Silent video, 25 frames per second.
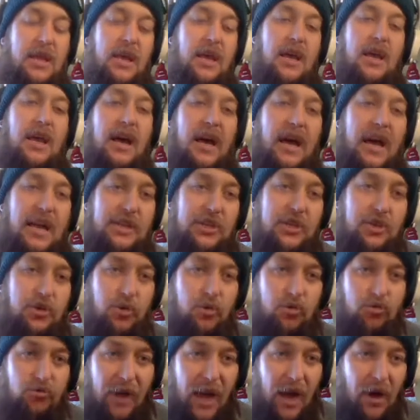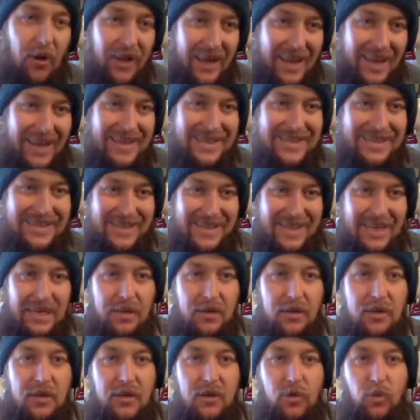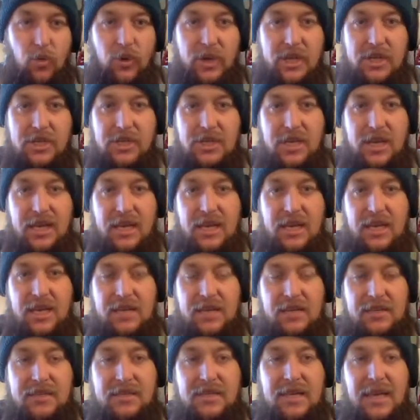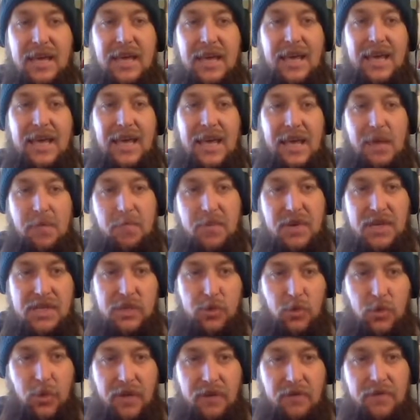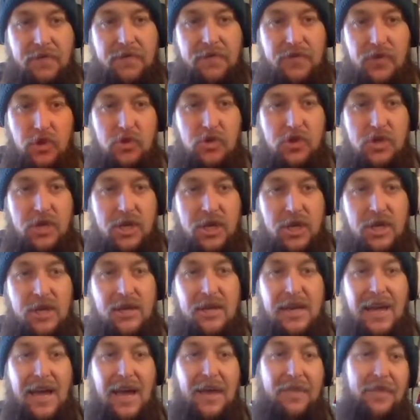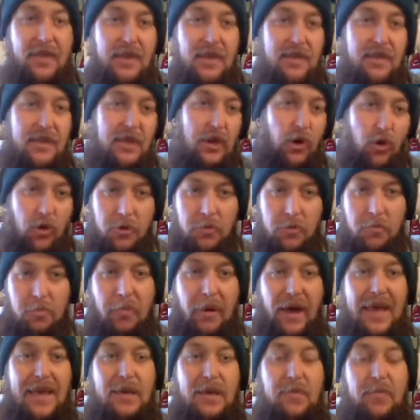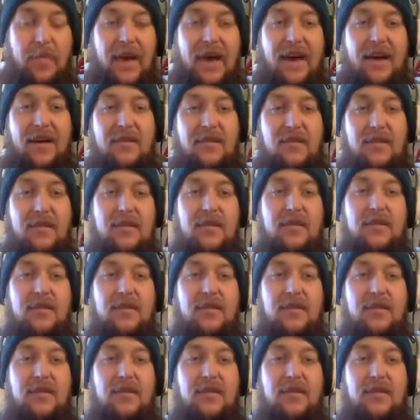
I do Route 18, which is in between Fuchsia and then the old bike path.